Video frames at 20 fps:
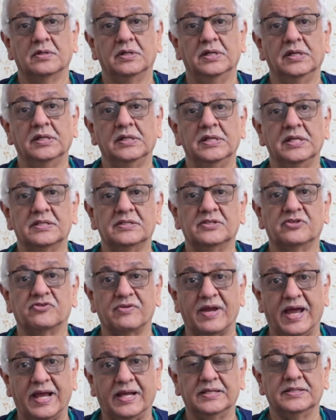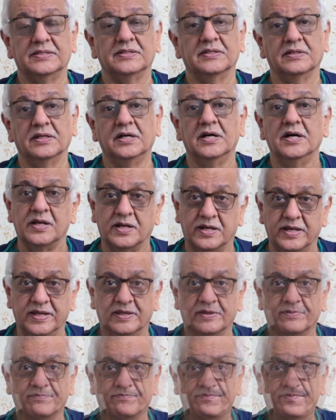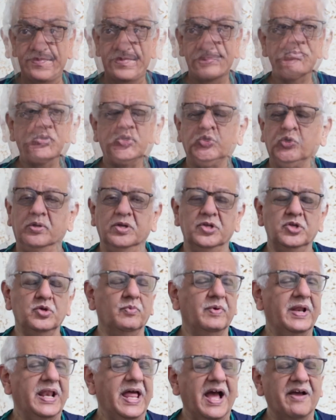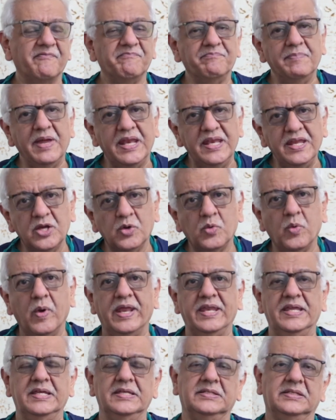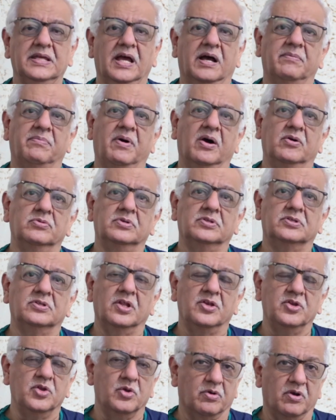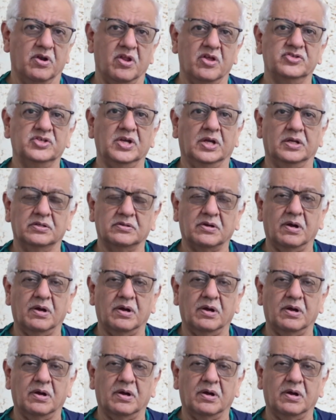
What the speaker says: in its tracks early. I'm sure you will have many queries about the neurological